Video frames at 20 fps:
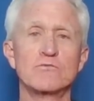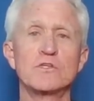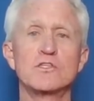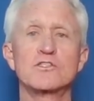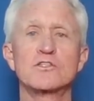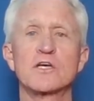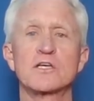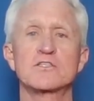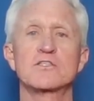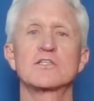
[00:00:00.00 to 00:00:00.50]

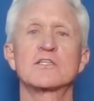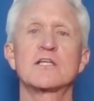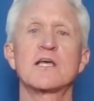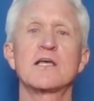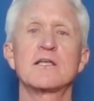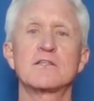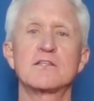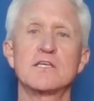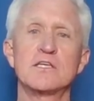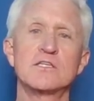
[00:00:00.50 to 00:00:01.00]

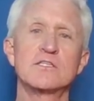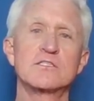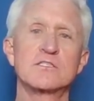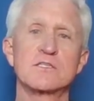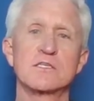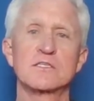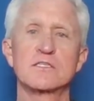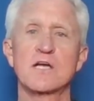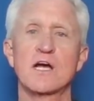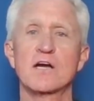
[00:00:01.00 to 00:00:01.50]
resuscitate
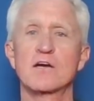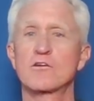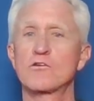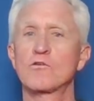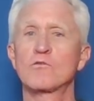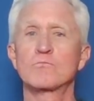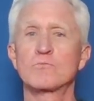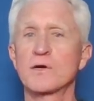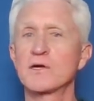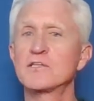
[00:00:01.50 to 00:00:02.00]
these uh,
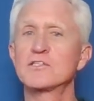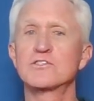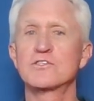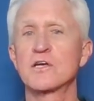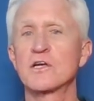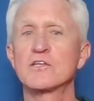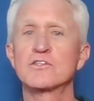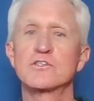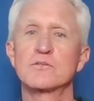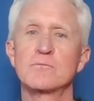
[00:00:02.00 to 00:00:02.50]
tired old brain
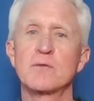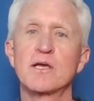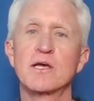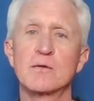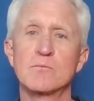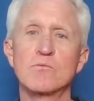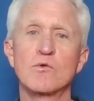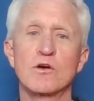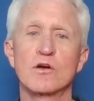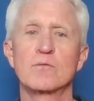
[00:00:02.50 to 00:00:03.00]
cells and
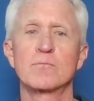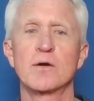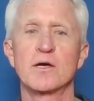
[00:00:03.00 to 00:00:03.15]
make them